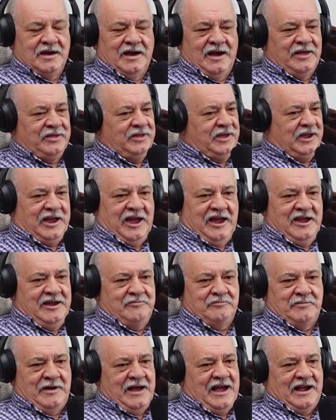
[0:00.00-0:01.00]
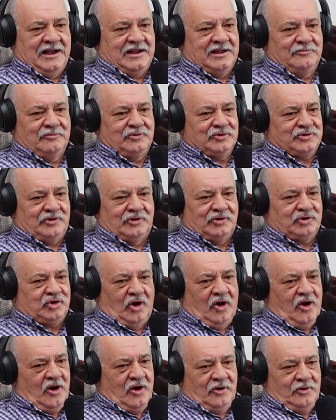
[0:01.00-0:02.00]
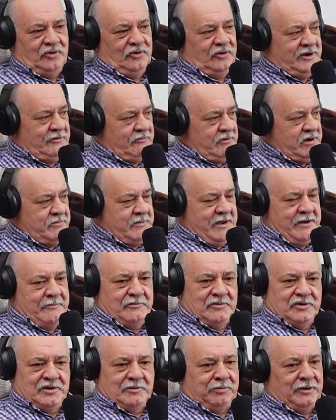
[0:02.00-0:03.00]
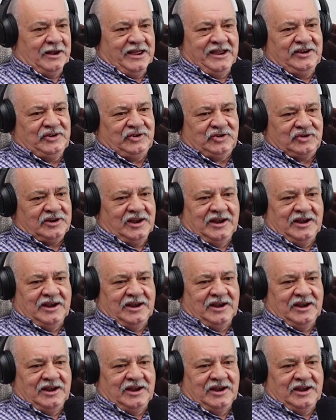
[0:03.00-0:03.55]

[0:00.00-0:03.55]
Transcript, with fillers: And they came back. And it was their childhood to remember the place,